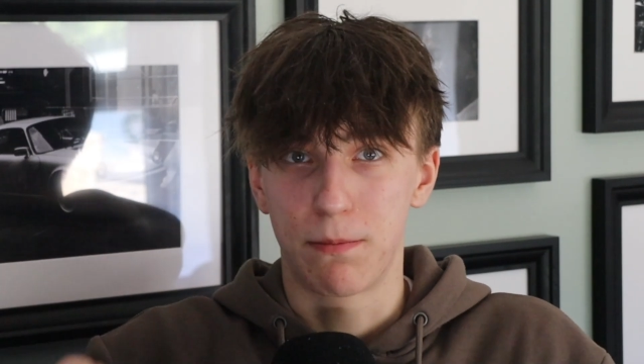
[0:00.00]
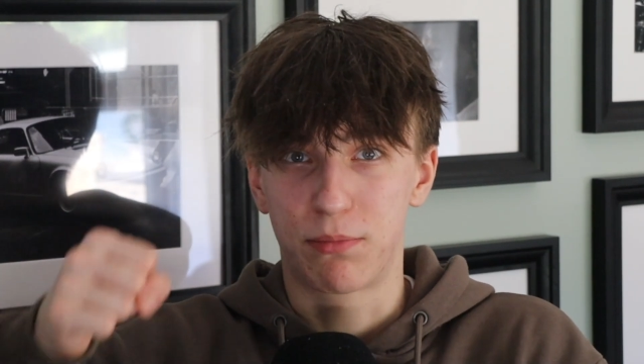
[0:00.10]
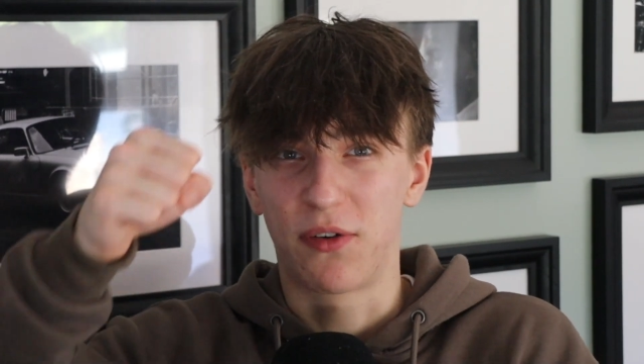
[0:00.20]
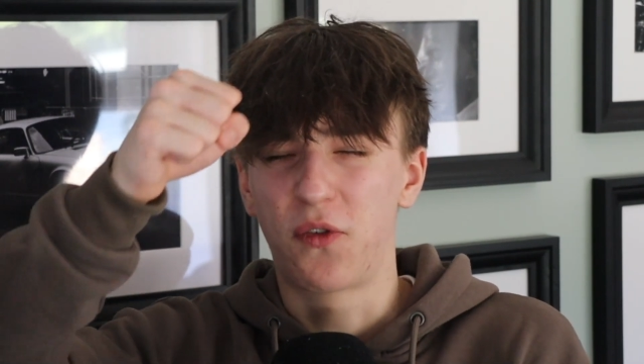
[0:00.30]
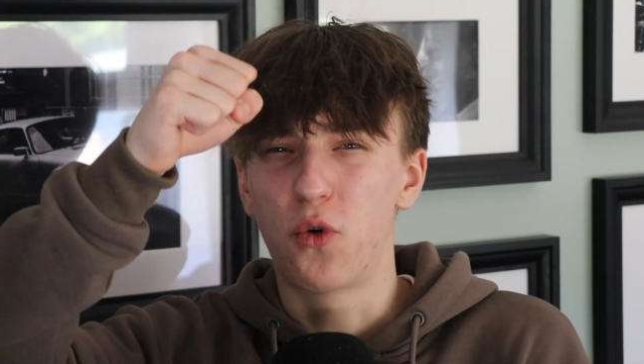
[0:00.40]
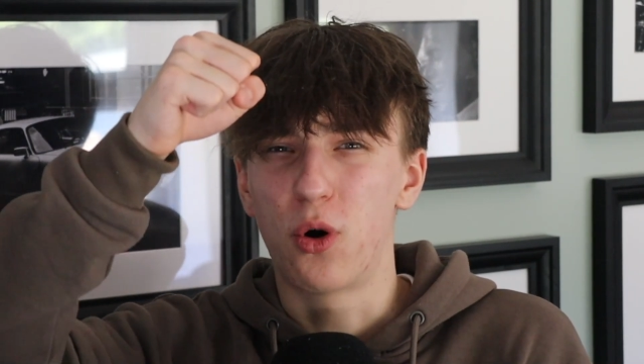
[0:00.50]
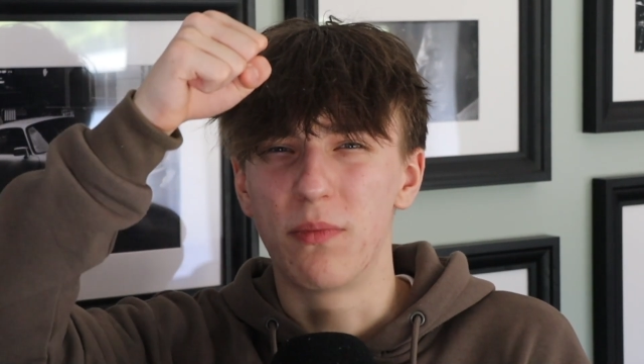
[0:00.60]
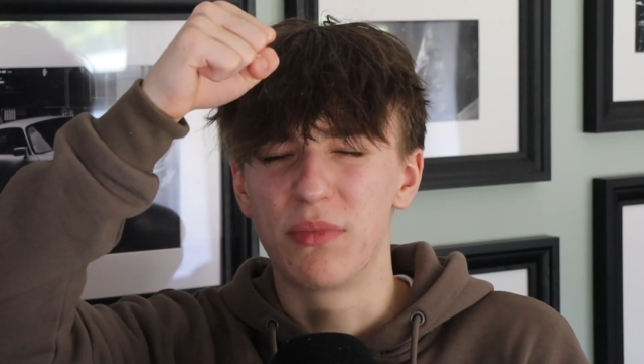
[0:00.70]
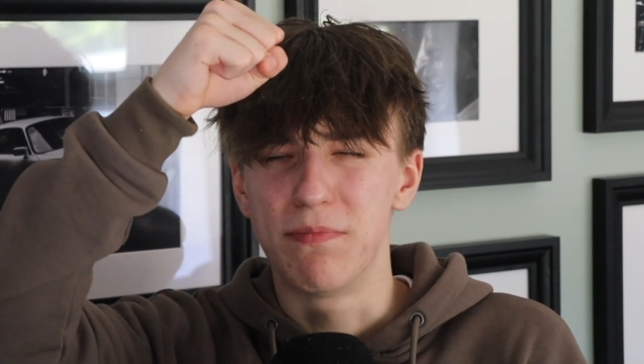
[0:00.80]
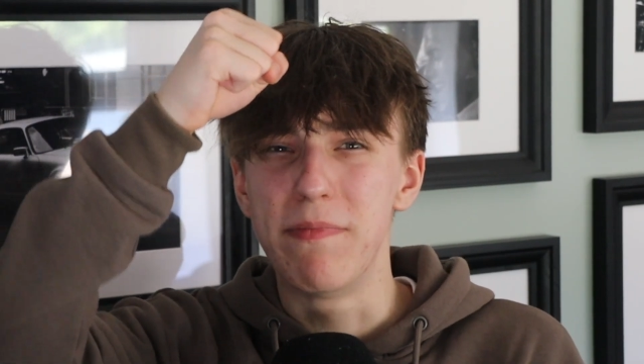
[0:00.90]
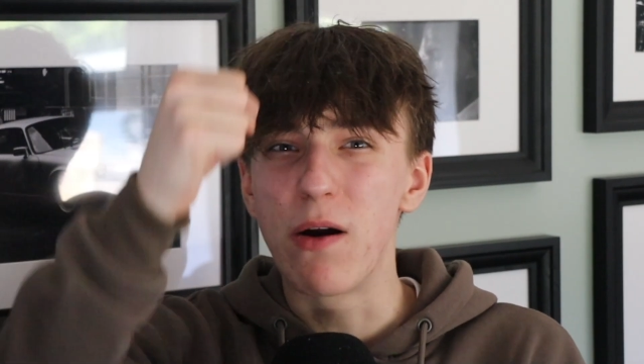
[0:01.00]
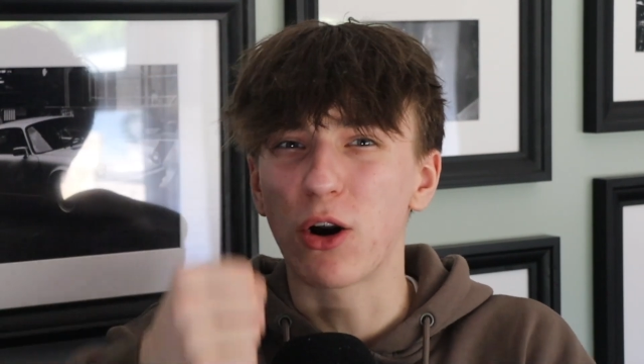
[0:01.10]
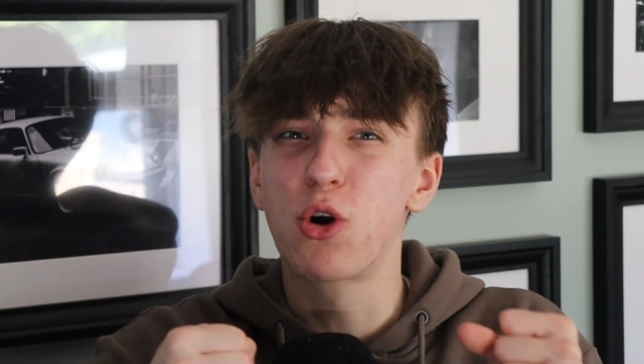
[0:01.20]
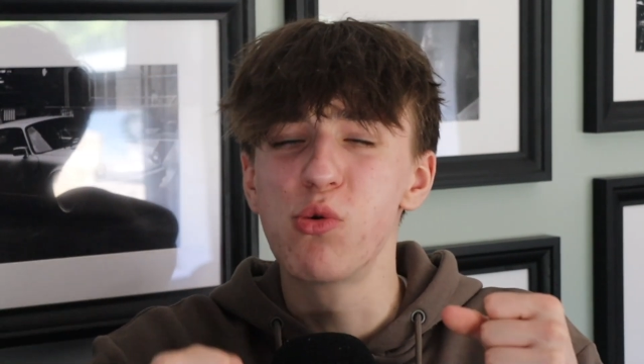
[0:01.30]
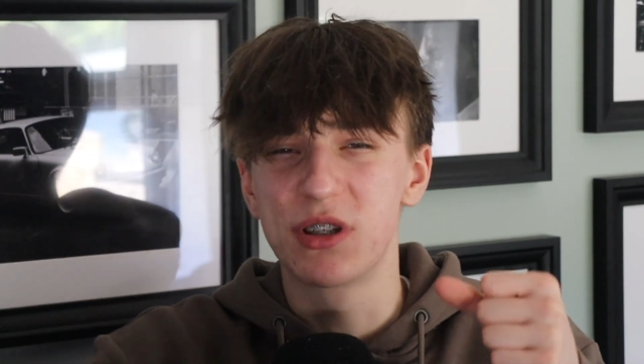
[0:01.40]
perform
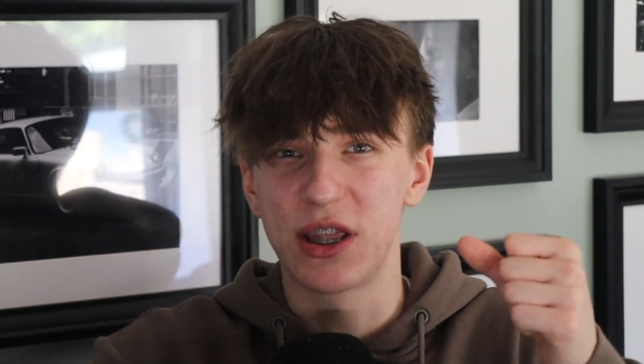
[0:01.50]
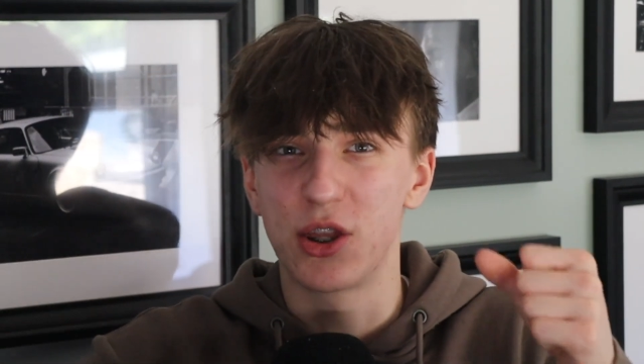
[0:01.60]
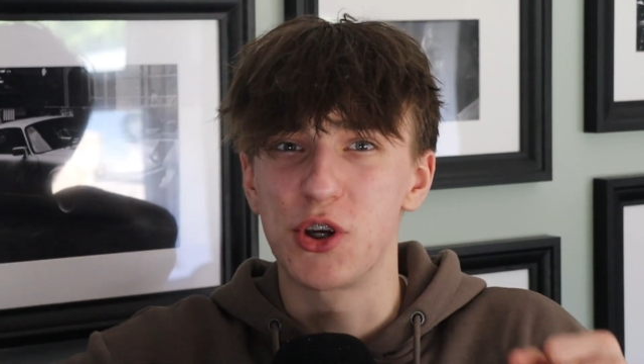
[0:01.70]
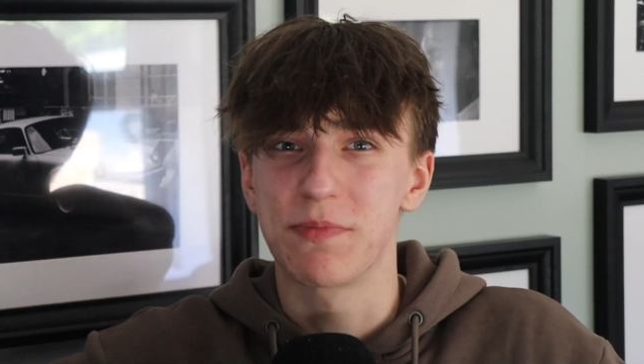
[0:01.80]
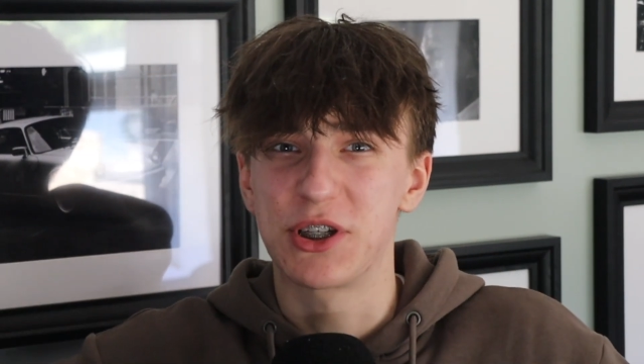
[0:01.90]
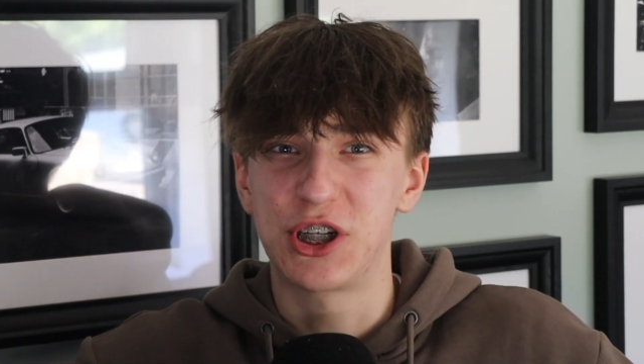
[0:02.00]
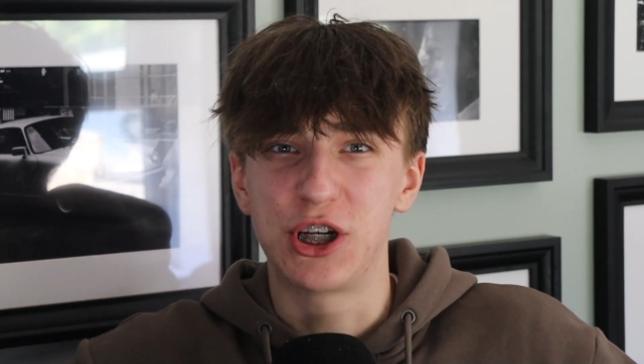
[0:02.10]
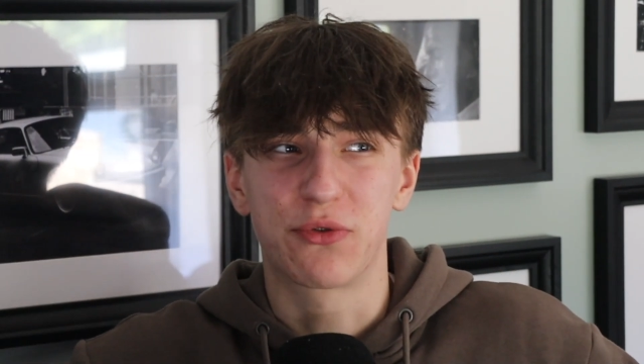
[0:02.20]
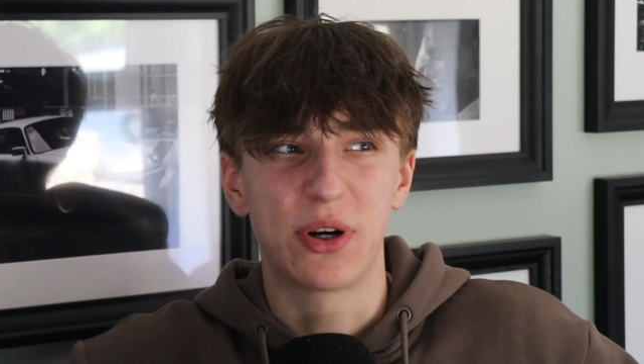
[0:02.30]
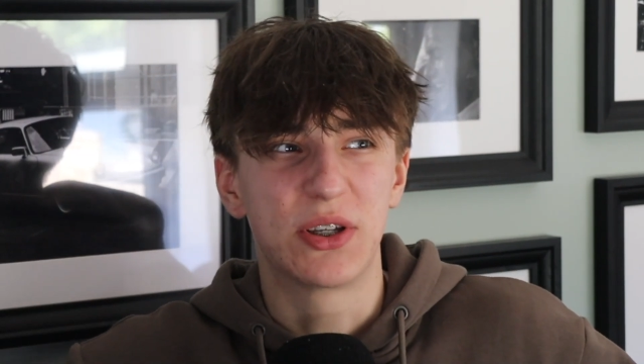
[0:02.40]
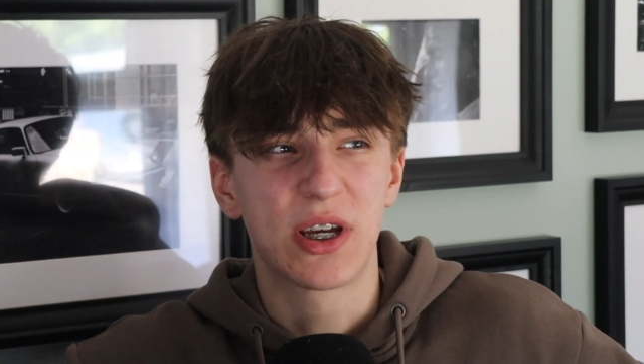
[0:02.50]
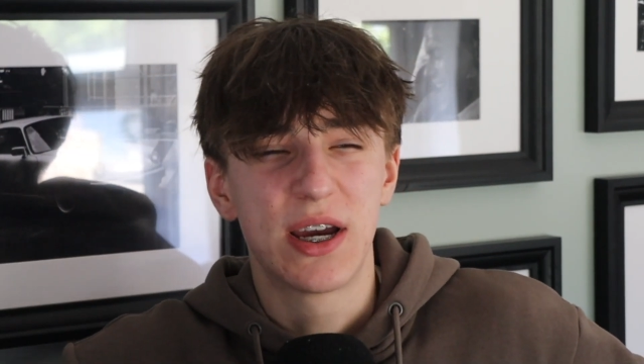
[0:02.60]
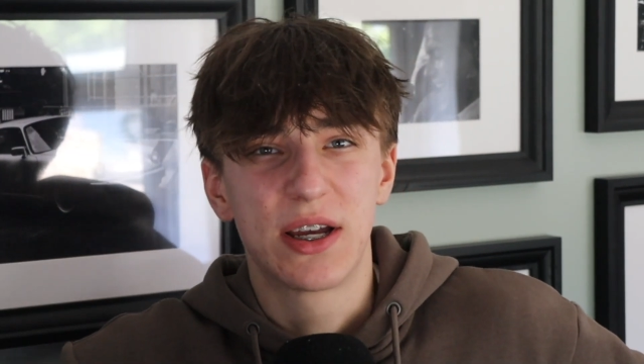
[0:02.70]
miracles in those machineries